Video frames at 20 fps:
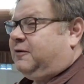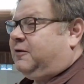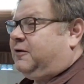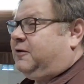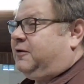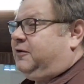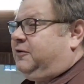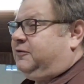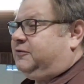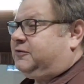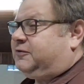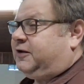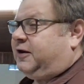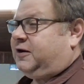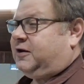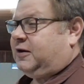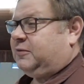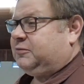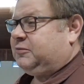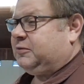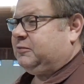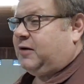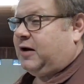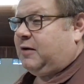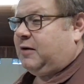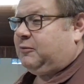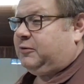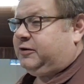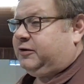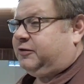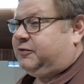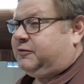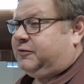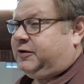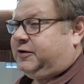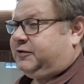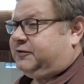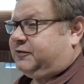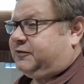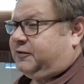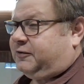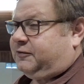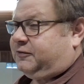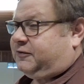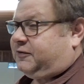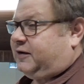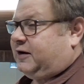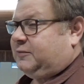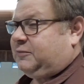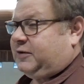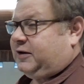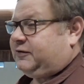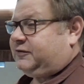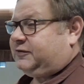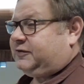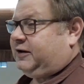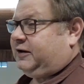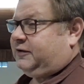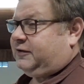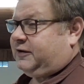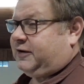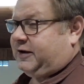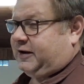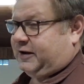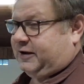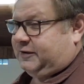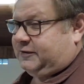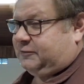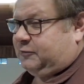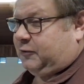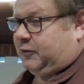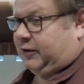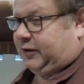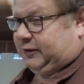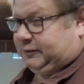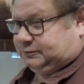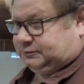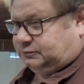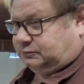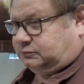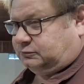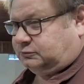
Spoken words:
Or do you stand up to mom when you're 3 years old and say, I'm not stealing that guy's wallet?